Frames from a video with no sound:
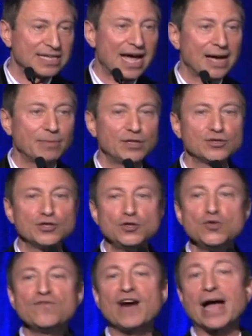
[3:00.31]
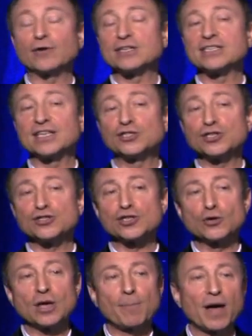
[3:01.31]
to time. And there's a new virus that just
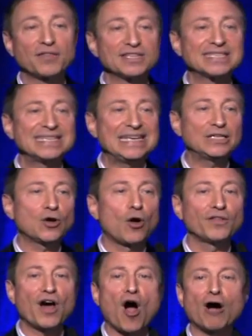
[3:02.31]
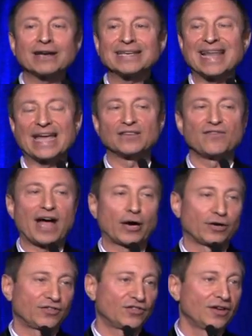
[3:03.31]
showed up on the scene called the Heartland
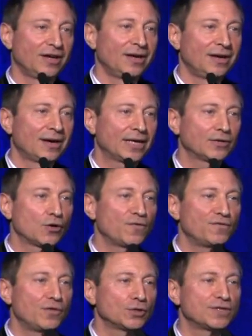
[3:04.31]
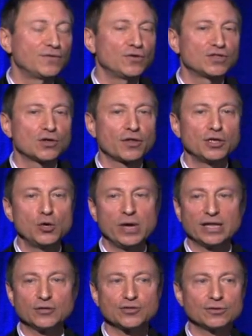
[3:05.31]
virus. I don't know if those of you saw the New
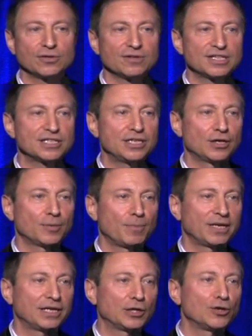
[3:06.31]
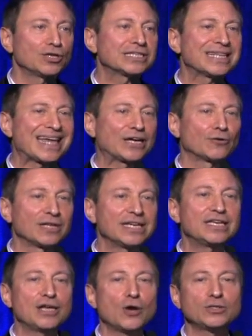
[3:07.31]
England Journal this year, but it looks like
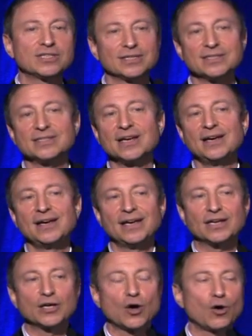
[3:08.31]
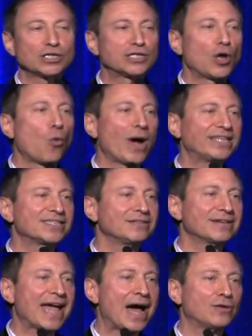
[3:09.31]
ehrlichiosis. It can cause low white
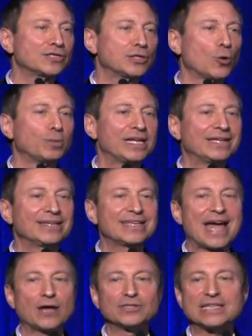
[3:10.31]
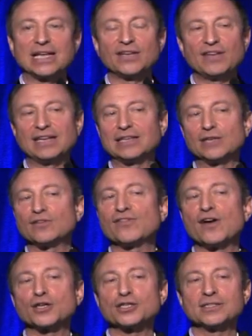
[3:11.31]
cell counts, low platelet counts, elevated liver
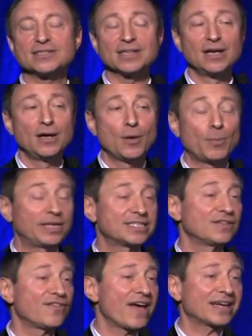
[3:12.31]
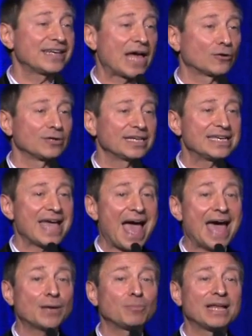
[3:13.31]
functions, but it's in fact not ehrlichia
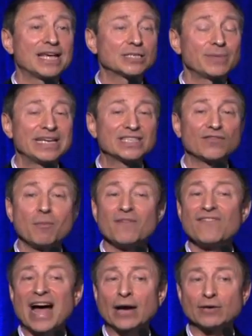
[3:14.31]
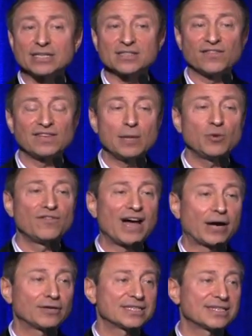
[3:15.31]
anaplasma. It's from a virus, a
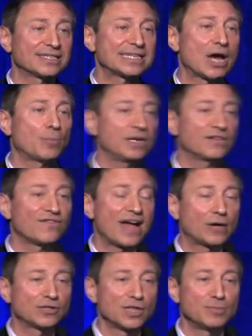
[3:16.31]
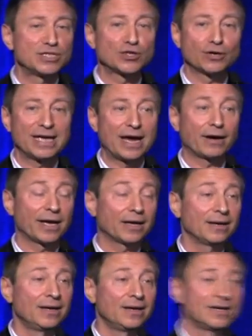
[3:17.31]
flebovirus that's now being found in the Missouri
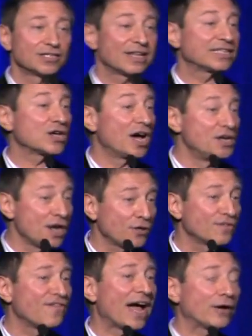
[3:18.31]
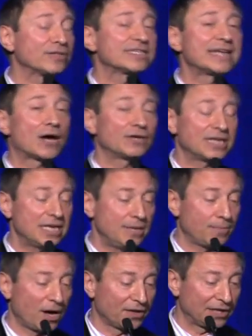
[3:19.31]
area. So that's another virus now to
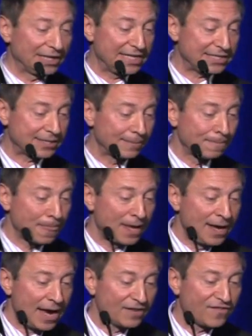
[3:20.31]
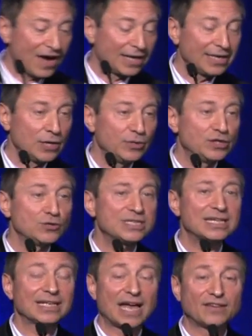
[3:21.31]
keep on the list. And finally, we do
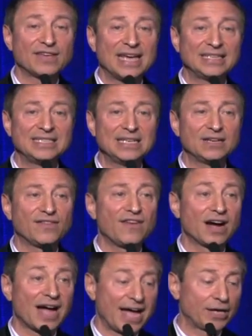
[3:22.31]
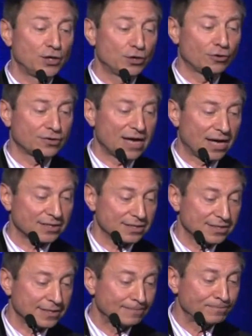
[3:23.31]
see a lot of candida fungi and
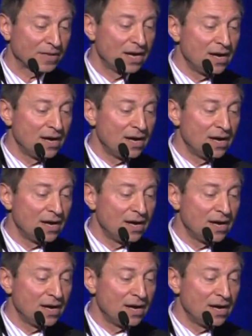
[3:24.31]
neurotoxins.